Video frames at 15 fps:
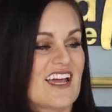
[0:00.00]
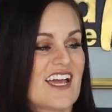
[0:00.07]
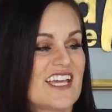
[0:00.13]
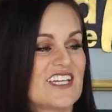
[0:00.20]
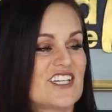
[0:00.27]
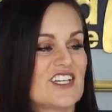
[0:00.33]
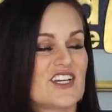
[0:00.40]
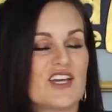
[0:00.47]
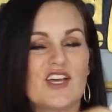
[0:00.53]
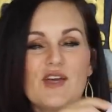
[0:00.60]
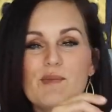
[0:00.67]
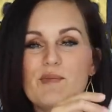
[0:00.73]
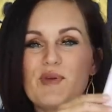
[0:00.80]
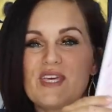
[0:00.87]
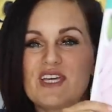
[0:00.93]
I
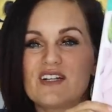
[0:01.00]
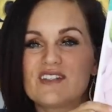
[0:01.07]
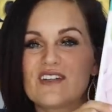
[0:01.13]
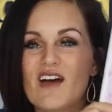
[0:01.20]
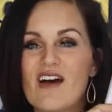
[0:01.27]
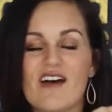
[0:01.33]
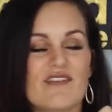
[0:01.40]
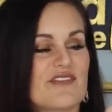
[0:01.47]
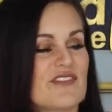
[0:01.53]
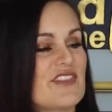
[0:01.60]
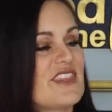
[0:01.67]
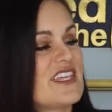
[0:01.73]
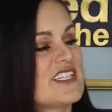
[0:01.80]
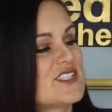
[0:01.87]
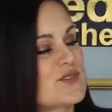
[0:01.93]
peeled off
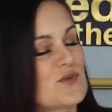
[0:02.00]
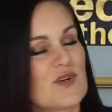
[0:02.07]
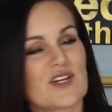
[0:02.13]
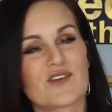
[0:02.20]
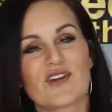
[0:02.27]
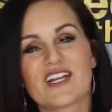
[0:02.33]
this one